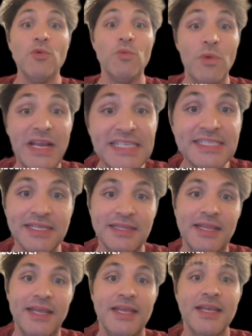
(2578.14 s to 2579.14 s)

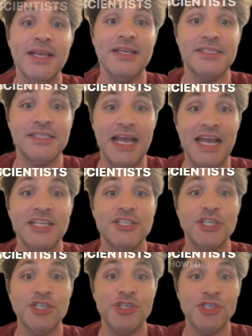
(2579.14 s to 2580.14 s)
recently
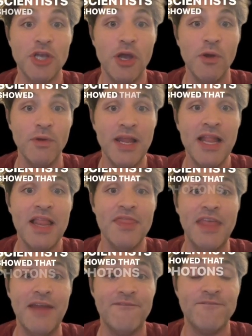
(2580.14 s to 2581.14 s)
scientists showed that